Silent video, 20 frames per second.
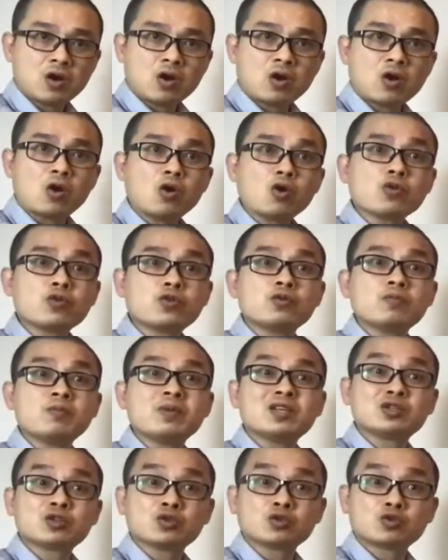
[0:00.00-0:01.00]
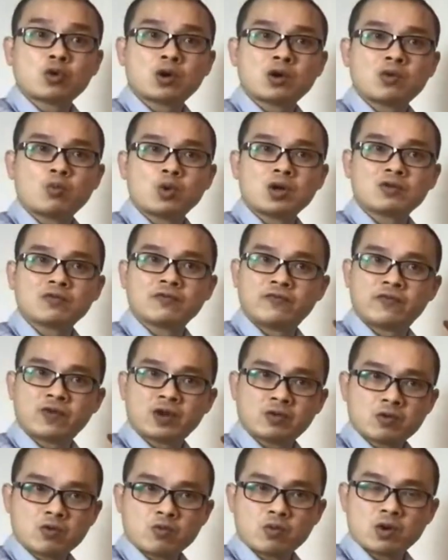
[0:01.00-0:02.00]
Although Magical 12 worked
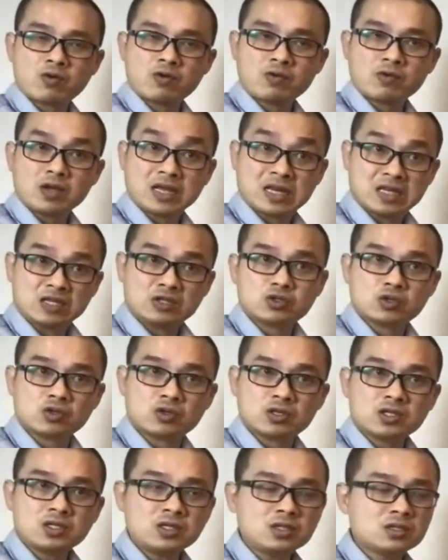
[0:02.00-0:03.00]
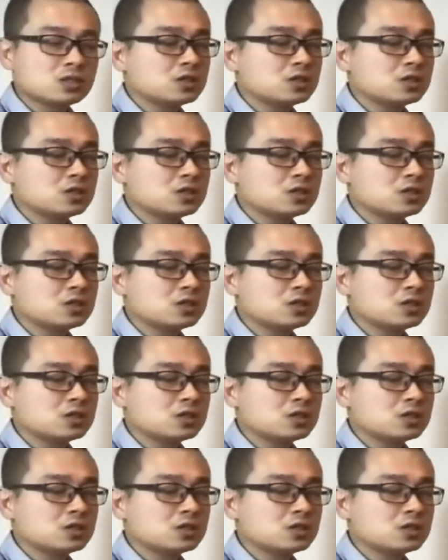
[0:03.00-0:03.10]
very well initially,